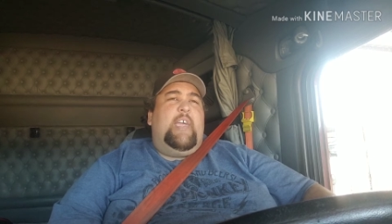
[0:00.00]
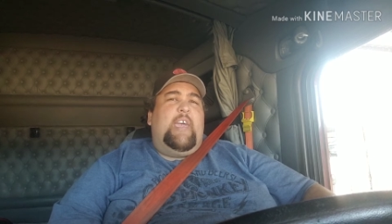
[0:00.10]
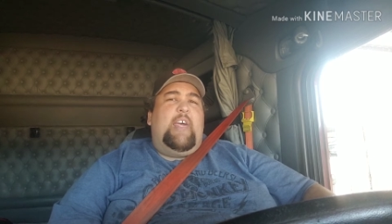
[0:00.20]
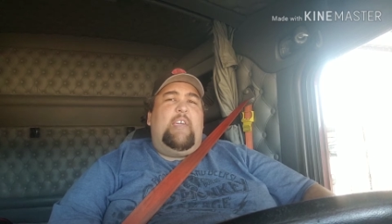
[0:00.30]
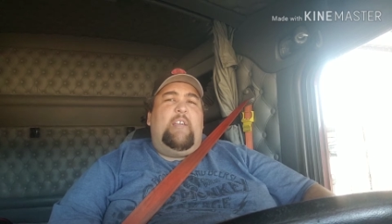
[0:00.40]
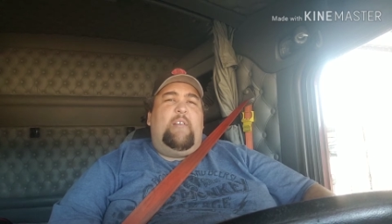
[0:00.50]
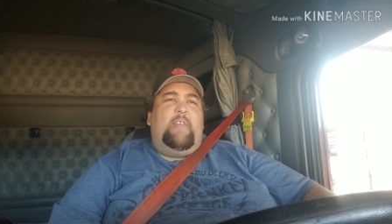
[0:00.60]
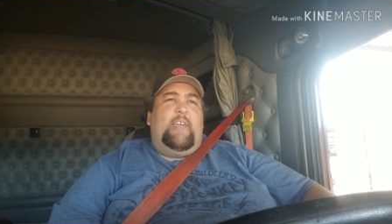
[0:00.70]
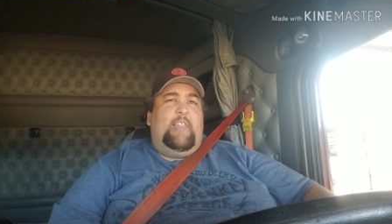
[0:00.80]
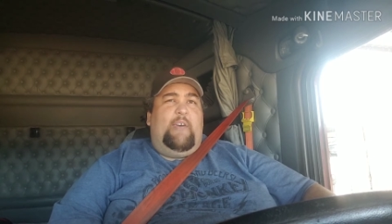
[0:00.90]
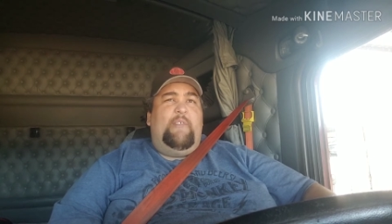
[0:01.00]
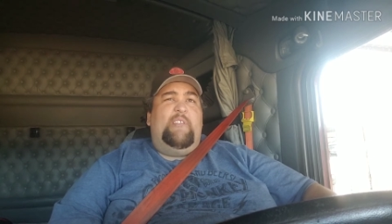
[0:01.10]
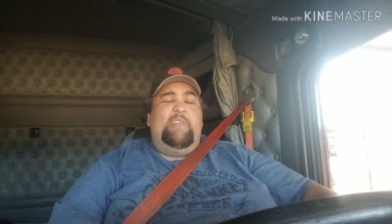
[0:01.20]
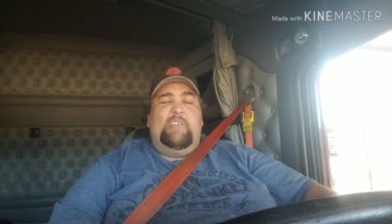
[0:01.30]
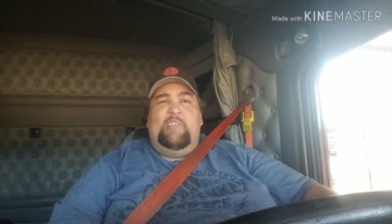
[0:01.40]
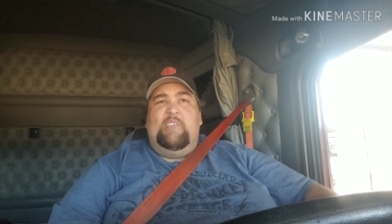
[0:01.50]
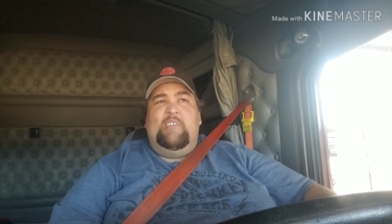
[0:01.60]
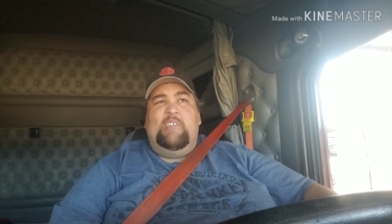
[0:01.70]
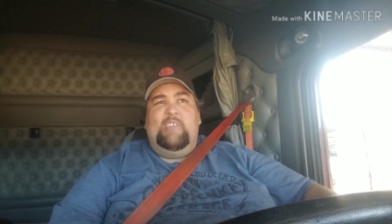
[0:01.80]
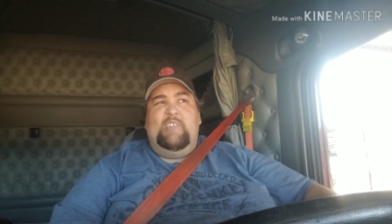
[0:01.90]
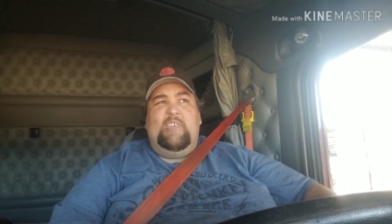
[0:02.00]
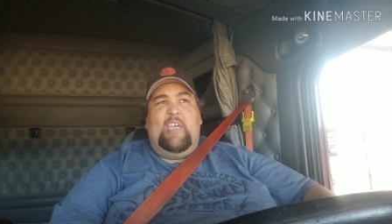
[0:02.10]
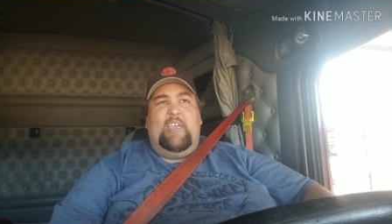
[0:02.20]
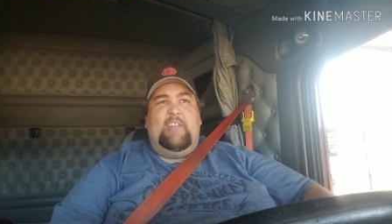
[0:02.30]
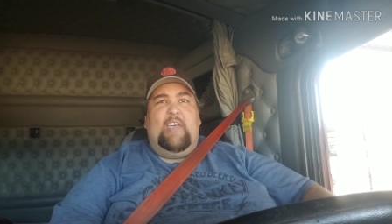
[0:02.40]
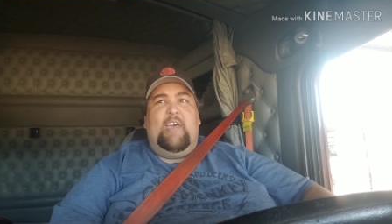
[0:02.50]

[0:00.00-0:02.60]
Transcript: got out here like 11, and